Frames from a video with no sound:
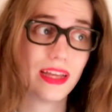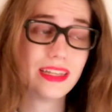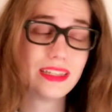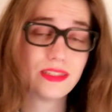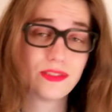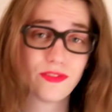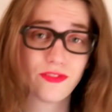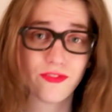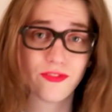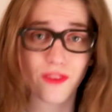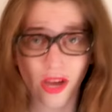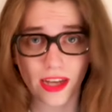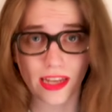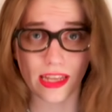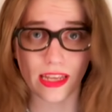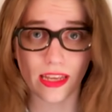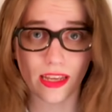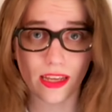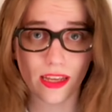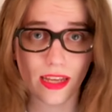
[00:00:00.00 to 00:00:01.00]
is
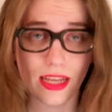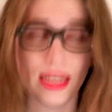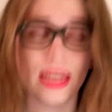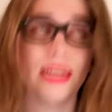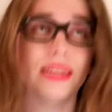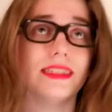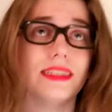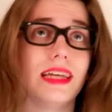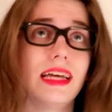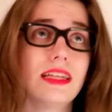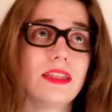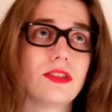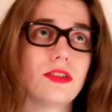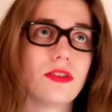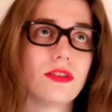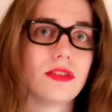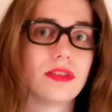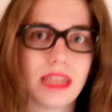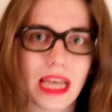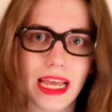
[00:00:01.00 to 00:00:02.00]
funny. It's
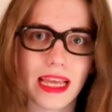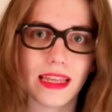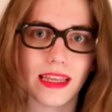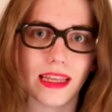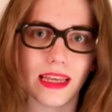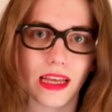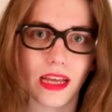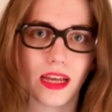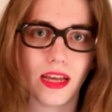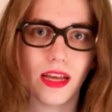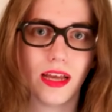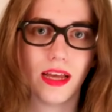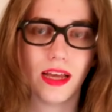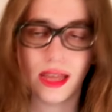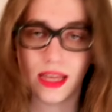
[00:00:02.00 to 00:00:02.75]
entertaining.